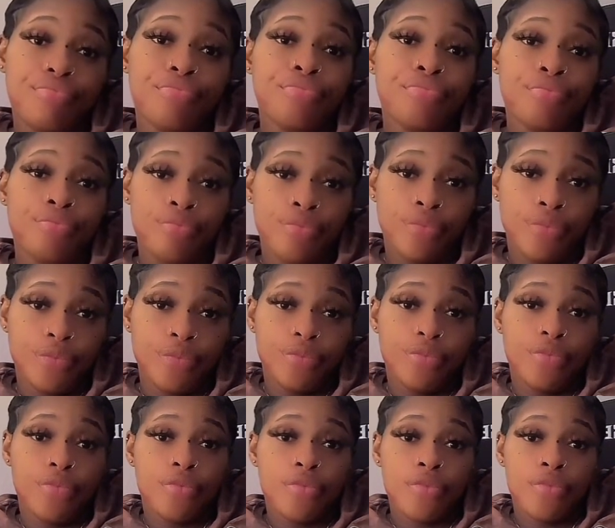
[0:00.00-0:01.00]
Man
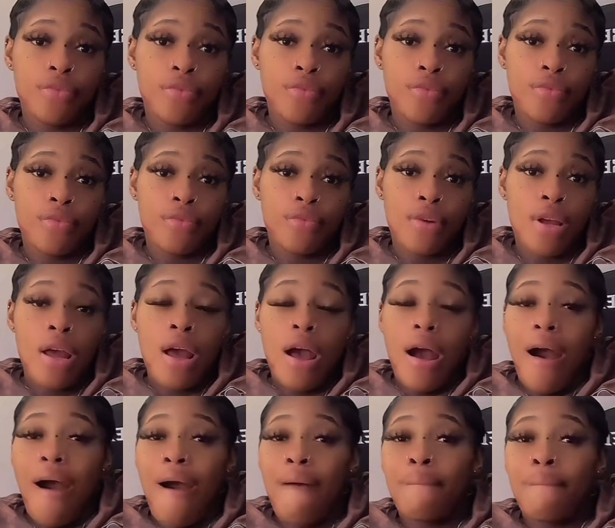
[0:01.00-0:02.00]

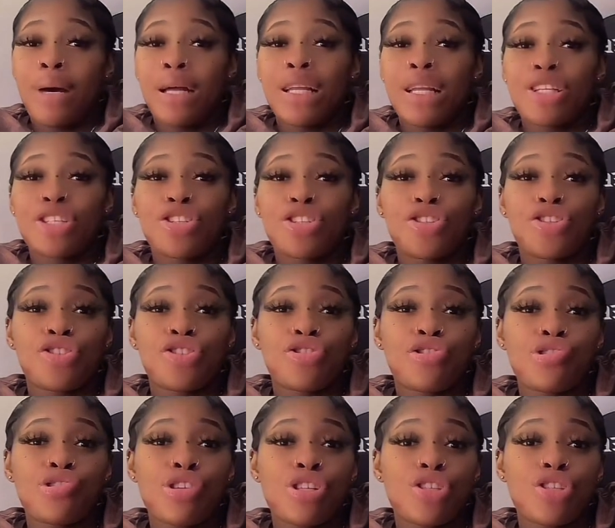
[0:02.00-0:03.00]
is
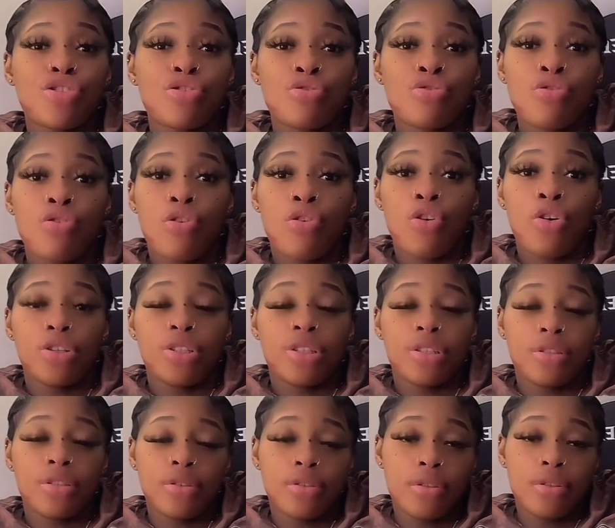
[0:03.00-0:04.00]
stressing
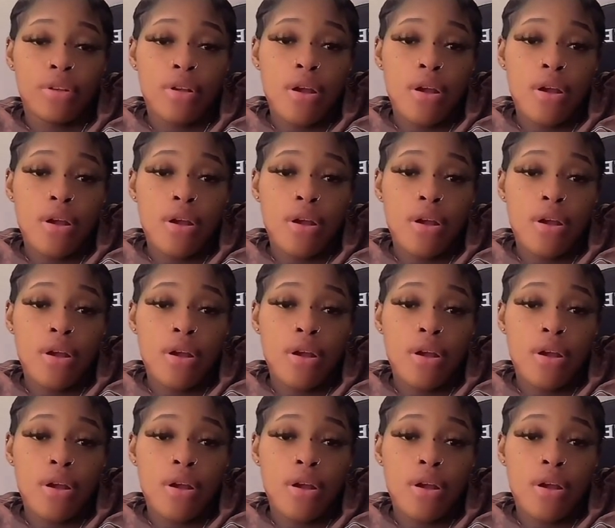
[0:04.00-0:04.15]
out.